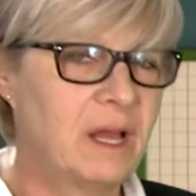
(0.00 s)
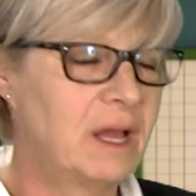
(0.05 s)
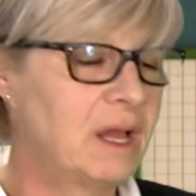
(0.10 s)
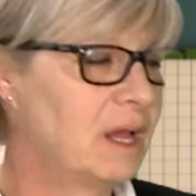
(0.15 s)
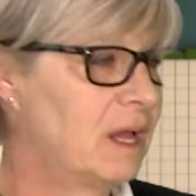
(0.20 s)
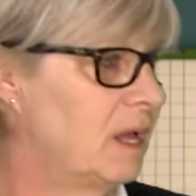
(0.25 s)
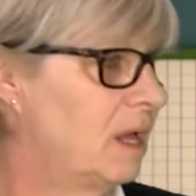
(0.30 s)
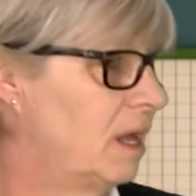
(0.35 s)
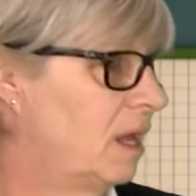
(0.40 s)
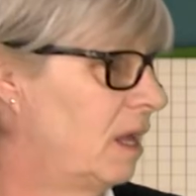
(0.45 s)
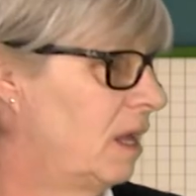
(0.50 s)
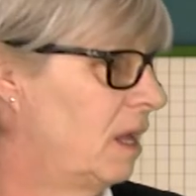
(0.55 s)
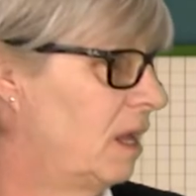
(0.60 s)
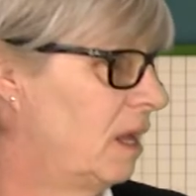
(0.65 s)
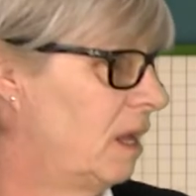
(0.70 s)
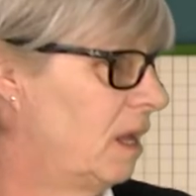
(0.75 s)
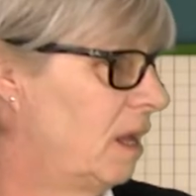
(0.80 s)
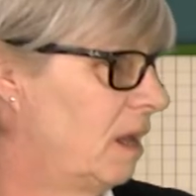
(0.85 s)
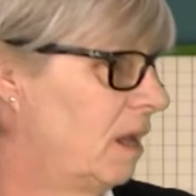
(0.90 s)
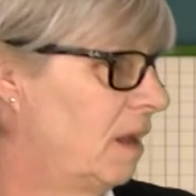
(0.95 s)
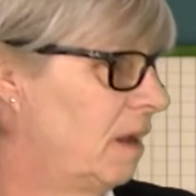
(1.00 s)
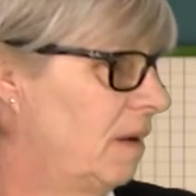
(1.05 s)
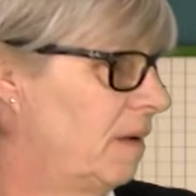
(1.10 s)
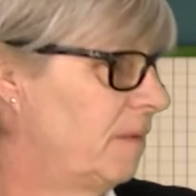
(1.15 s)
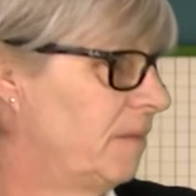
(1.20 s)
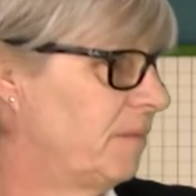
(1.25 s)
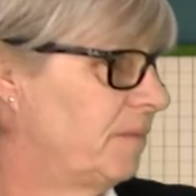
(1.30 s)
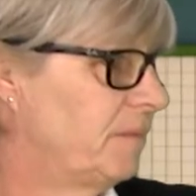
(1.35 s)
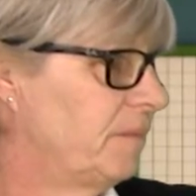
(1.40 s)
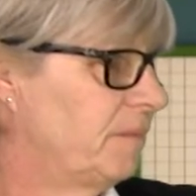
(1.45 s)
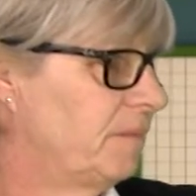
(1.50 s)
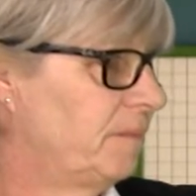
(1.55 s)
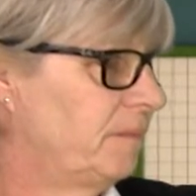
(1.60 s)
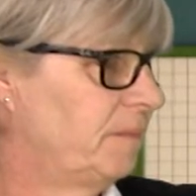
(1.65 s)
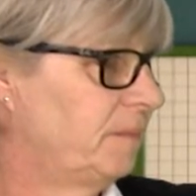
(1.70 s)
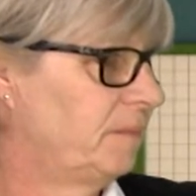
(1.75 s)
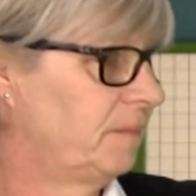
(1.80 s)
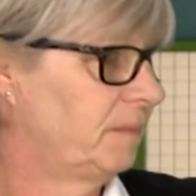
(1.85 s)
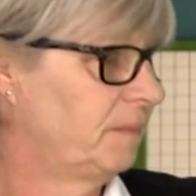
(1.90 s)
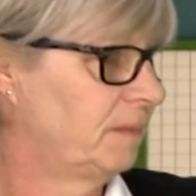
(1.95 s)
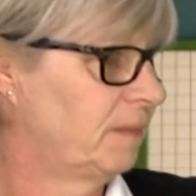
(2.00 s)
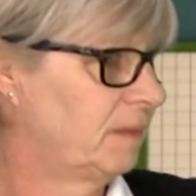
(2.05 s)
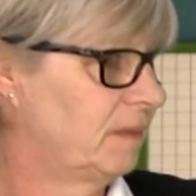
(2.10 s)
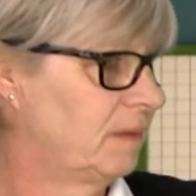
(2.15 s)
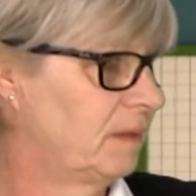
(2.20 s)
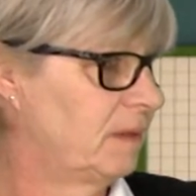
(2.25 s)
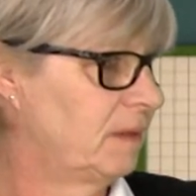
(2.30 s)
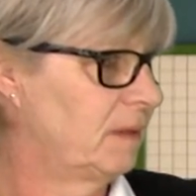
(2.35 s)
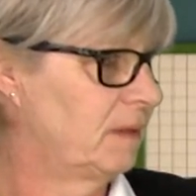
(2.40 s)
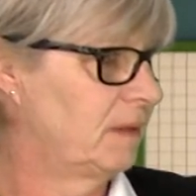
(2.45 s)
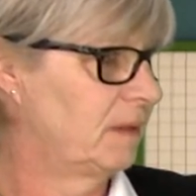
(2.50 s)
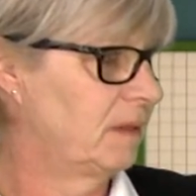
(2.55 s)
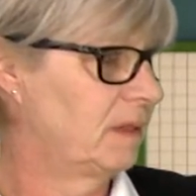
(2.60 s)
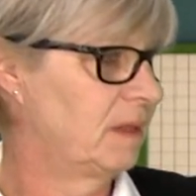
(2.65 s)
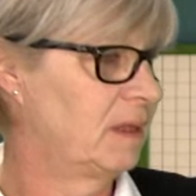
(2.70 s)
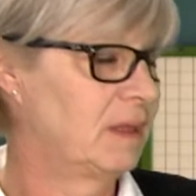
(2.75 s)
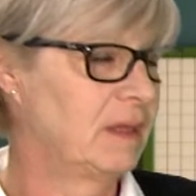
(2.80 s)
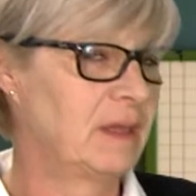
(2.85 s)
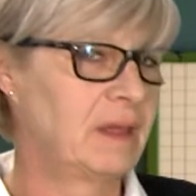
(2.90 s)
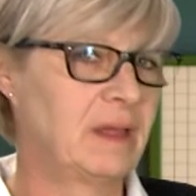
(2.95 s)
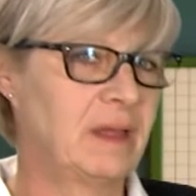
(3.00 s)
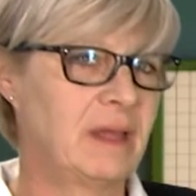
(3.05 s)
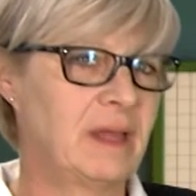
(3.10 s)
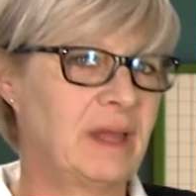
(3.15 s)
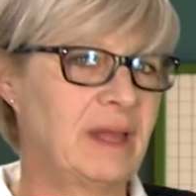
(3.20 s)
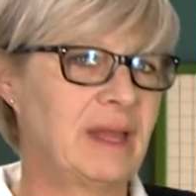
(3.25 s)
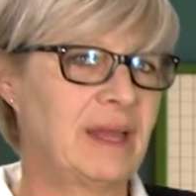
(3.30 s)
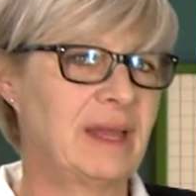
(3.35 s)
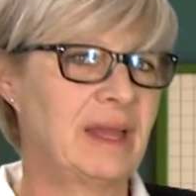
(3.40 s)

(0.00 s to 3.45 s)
No one is speaking in this clip.